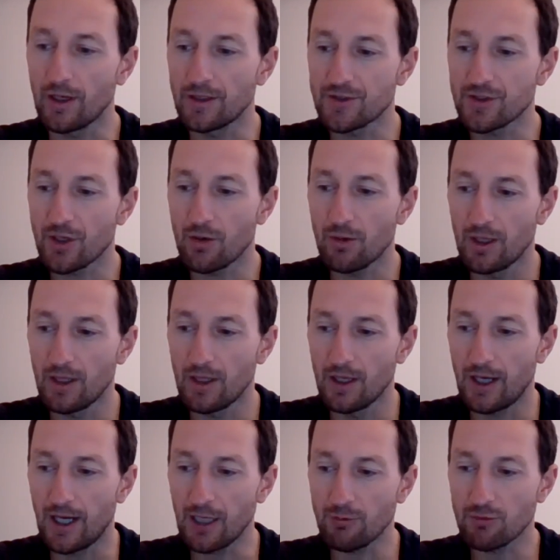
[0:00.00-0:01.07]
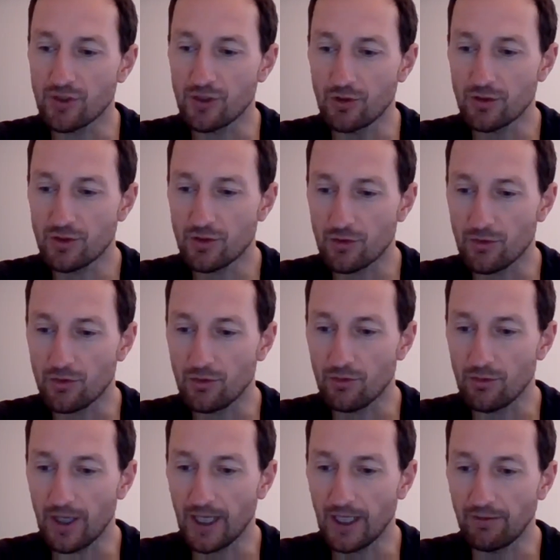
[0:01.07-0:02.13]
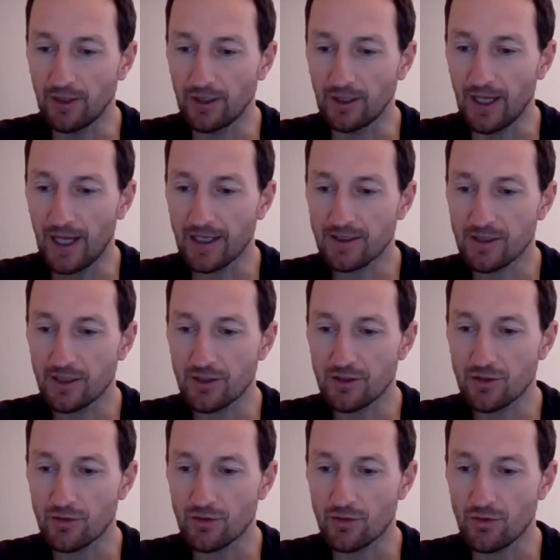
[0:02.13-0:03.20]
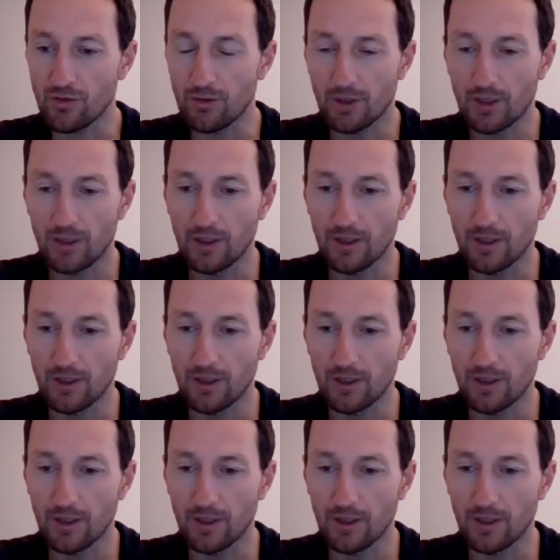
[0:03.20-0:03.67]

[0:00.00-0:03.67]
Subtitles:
And so I was used to having access to